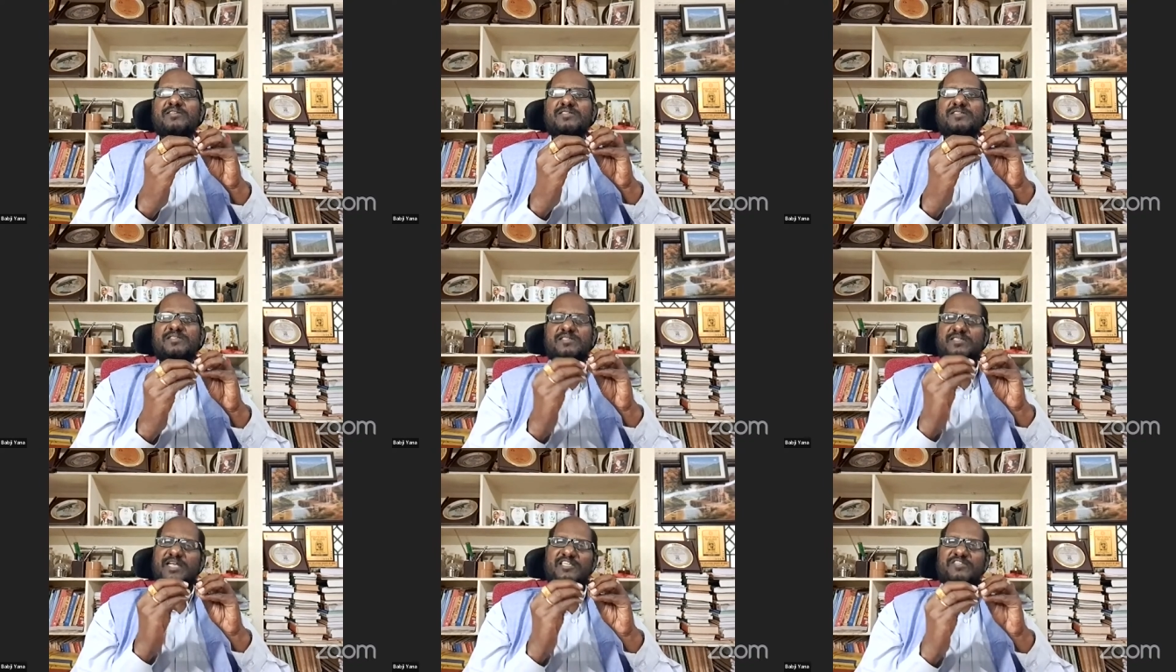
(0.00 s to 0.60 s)
runs
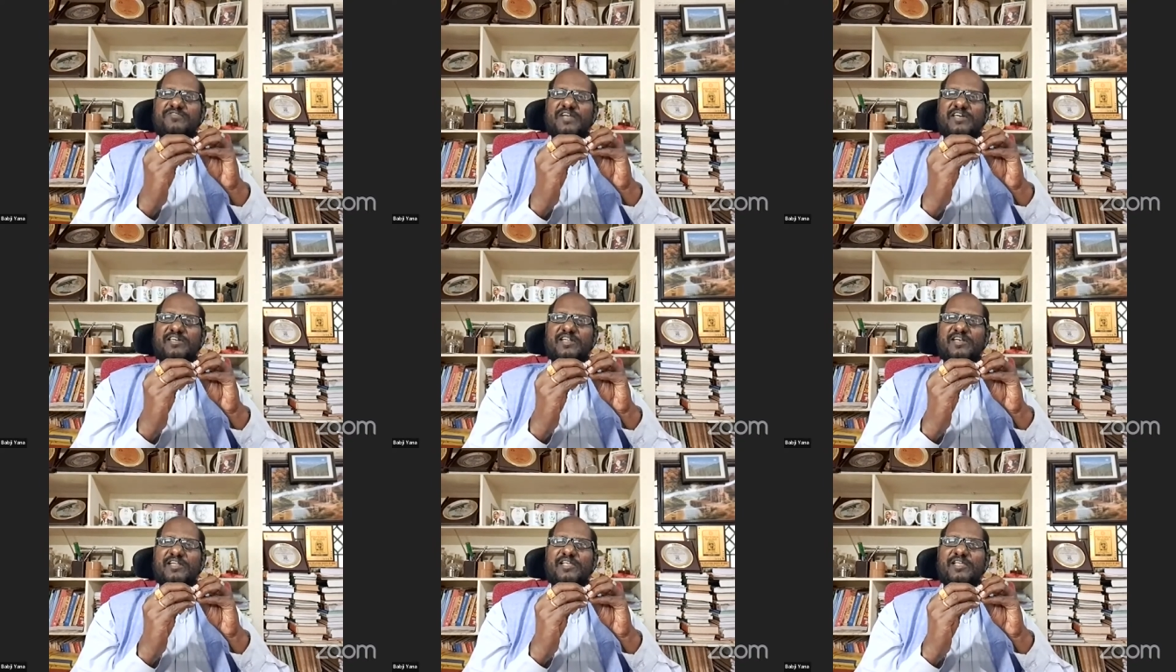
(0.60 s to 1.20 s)

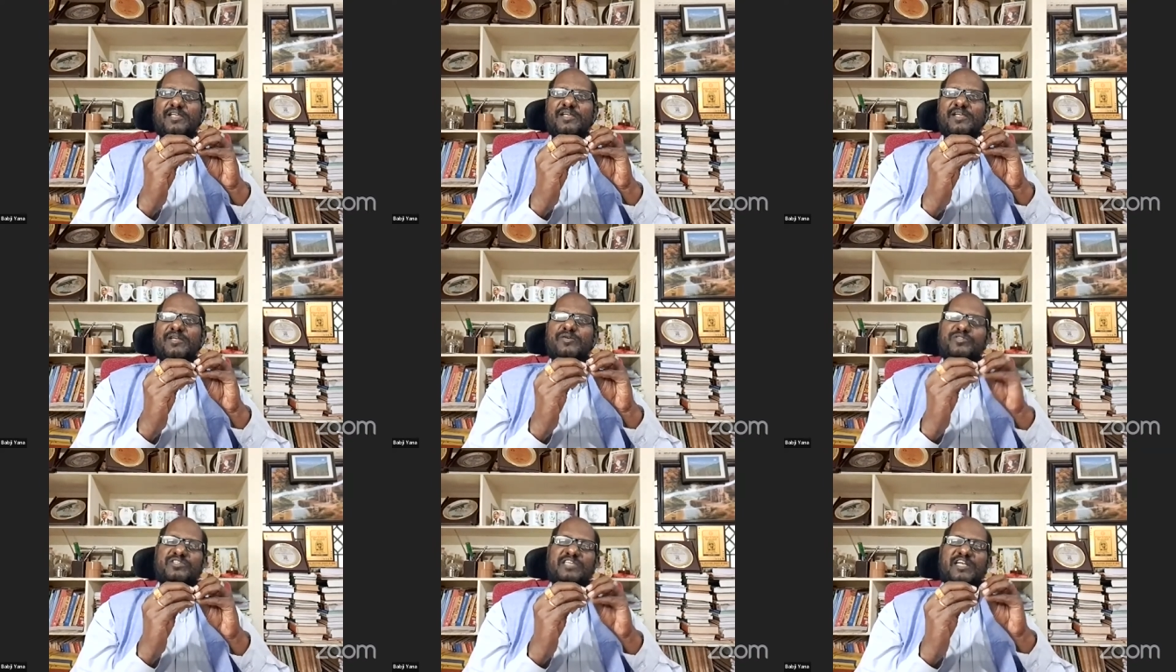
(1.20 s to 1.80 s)
satisfactorily
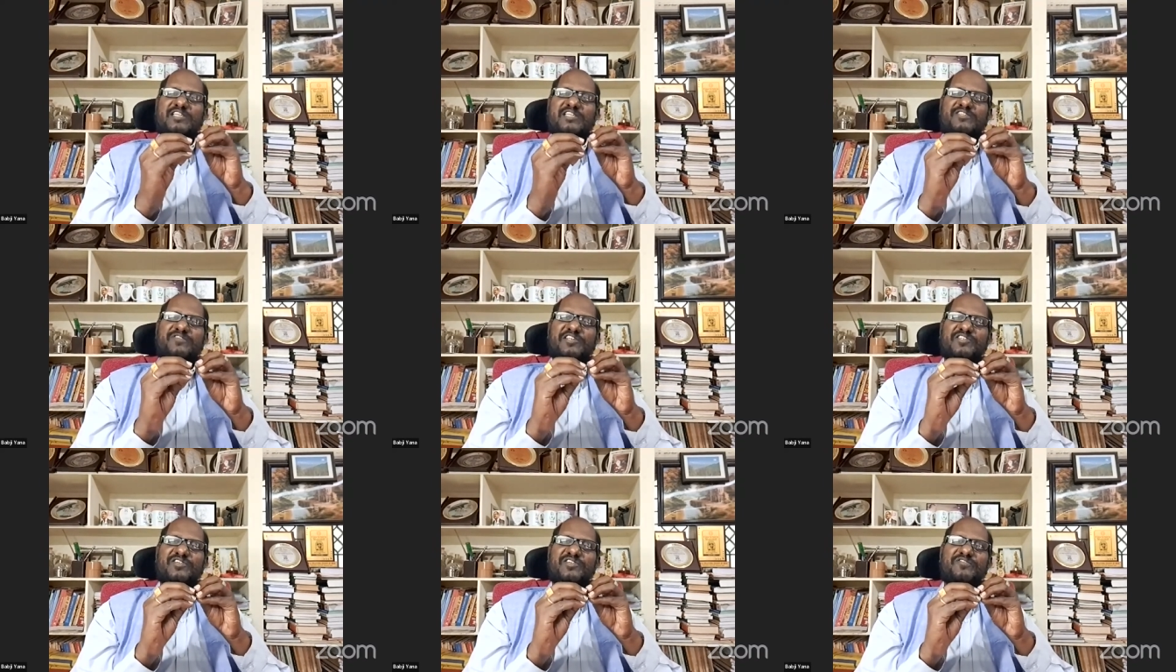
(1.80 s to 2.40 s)
to the
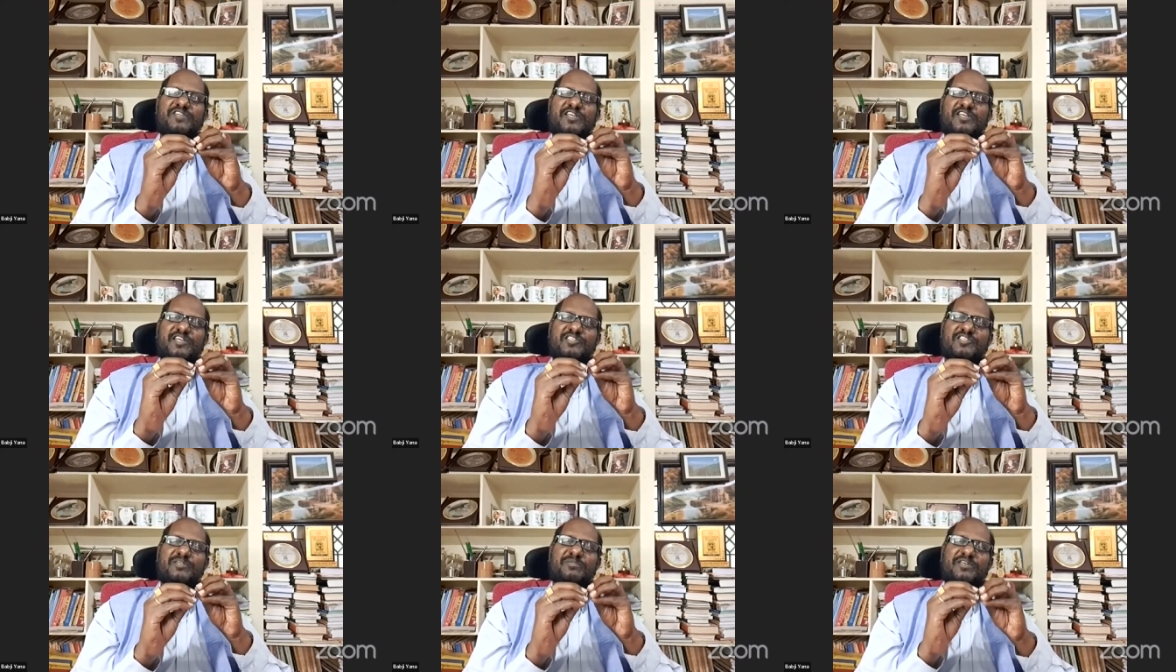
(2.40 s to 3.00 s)
satisfaction of the
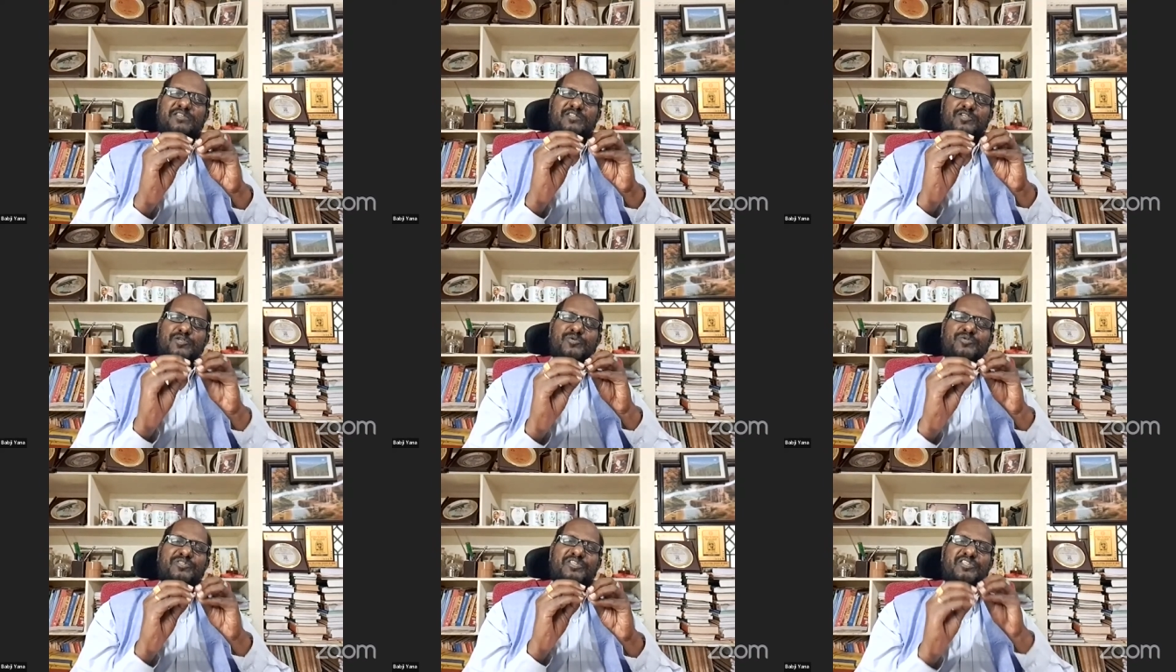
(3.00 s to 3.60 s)
customer, the
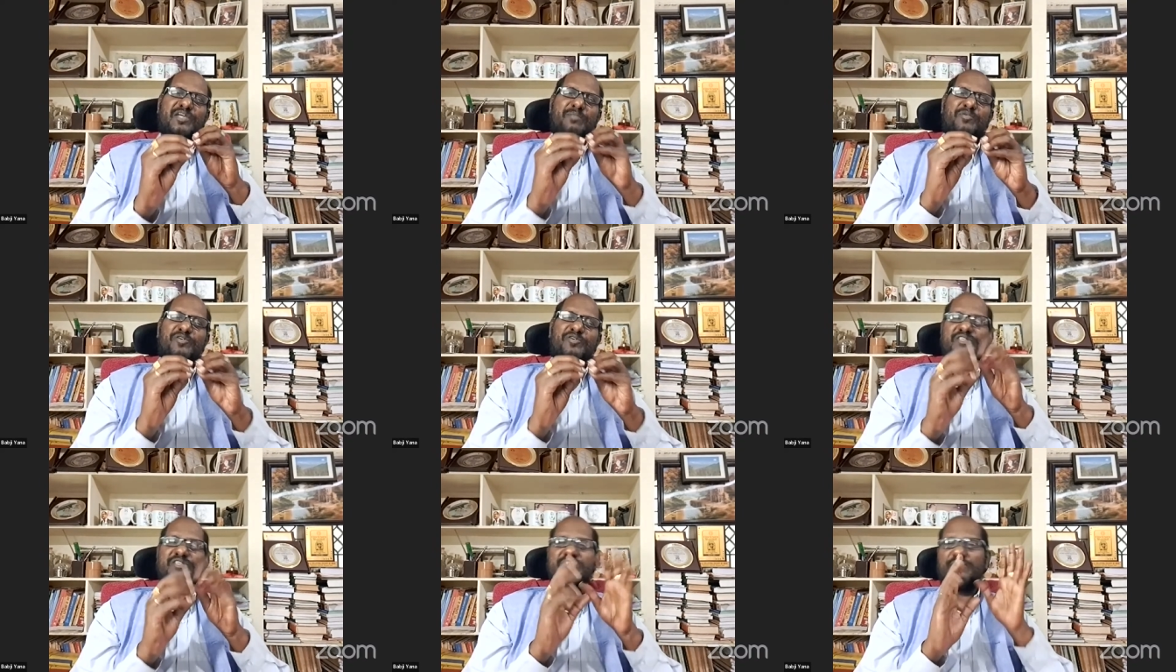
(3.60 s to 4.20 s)
users,
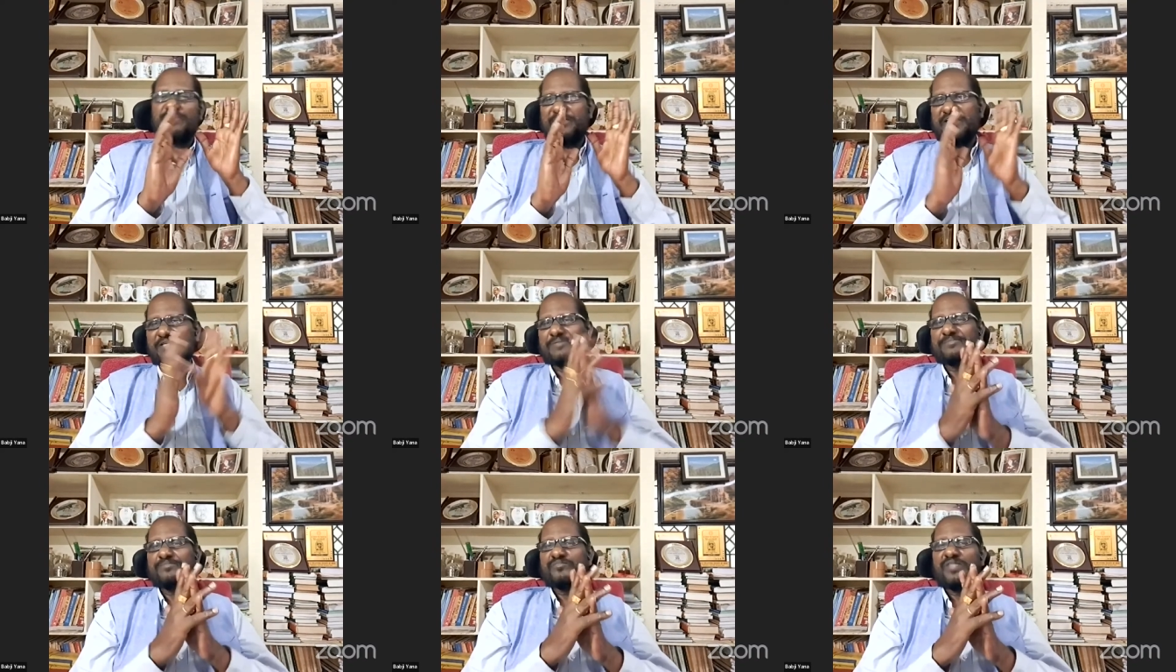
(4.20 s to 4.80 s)
commuters, everybody.